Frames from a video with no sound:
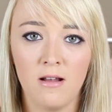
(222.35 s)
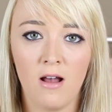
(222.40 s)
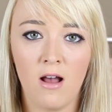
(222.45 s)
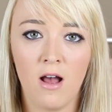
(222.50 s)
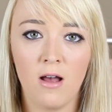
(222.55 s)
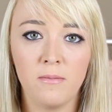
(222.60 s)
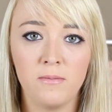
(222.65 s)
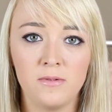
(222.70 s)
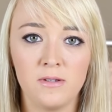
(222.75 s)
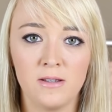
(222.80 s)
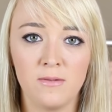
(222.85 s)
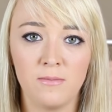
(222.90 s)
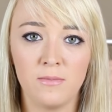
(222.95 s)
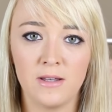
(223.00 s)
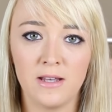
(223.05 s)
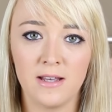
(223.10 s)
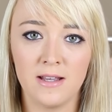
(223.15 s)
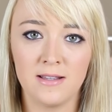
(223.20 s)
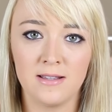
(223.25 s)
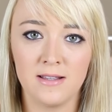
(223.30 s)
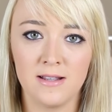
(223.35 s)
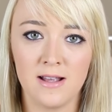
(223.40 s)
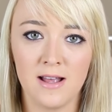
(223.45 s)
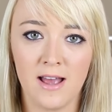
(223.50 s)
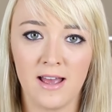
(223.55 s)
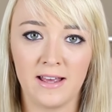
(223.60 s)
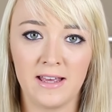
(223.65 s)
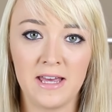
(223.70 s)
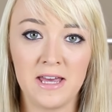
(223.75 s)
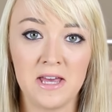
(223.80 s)
option because
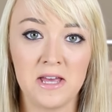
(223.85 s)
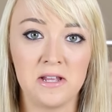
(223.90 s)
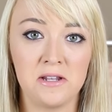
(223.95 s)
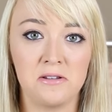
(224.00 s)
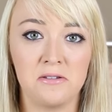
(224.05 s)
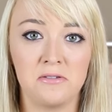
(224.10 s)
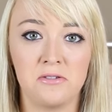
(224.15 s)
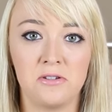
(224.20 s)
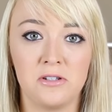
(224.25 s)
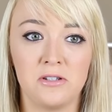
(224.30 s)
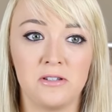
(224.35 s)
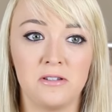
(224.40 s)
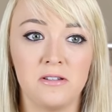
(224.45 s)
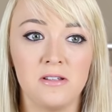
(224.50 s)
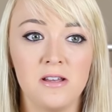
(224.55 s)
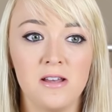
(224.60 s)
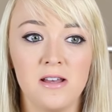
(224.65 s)
I can't just